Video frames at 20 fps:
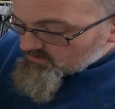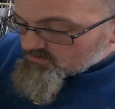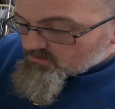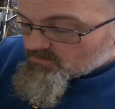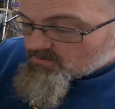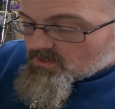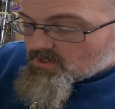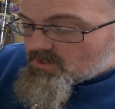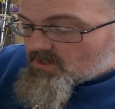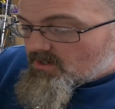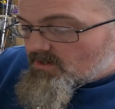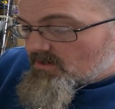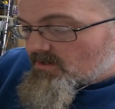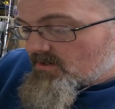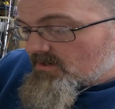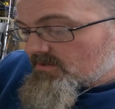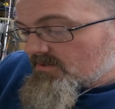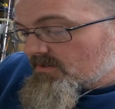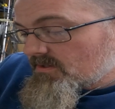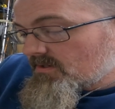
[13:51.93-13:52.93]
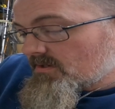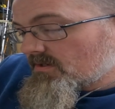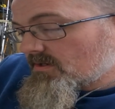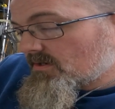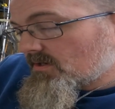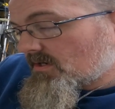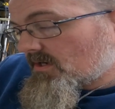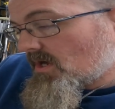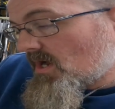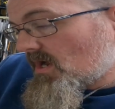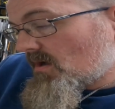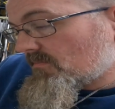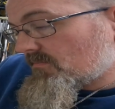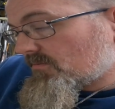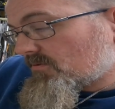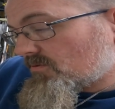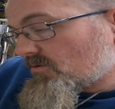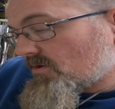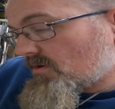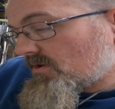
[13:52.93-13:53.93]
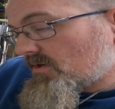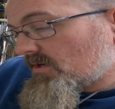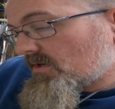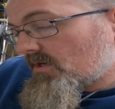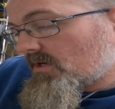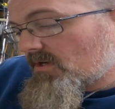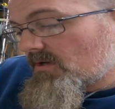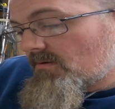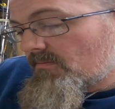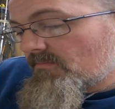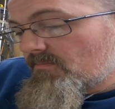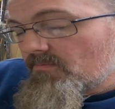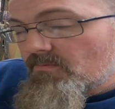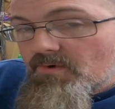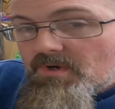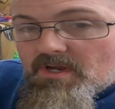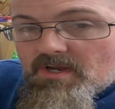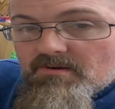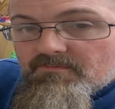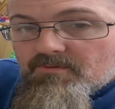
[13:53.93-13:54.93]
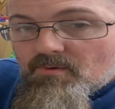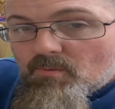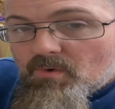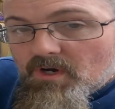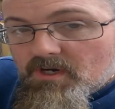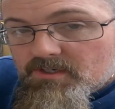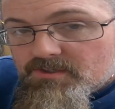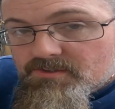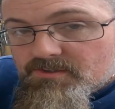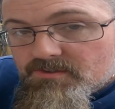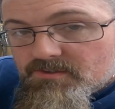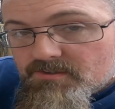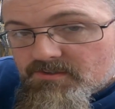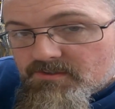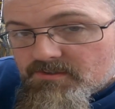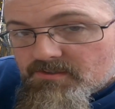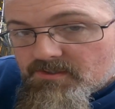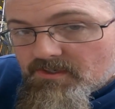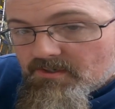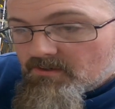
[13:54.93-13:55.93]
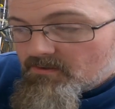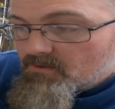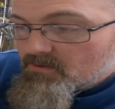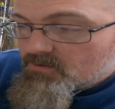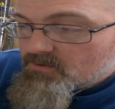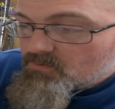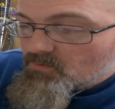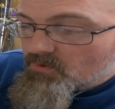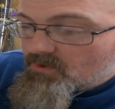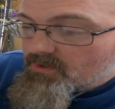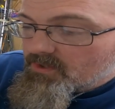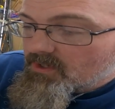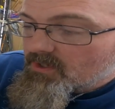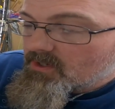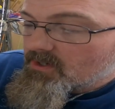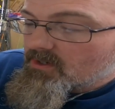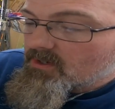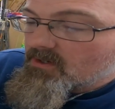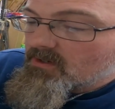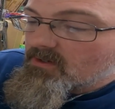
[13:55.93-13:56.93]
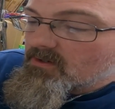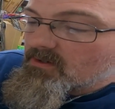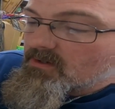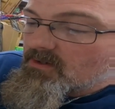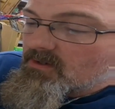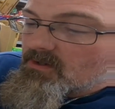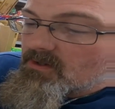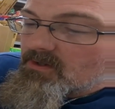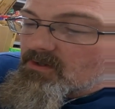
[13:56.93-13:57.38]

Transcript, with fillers: So right here in the comp trunnion kit, we have the washers. They, there's one here.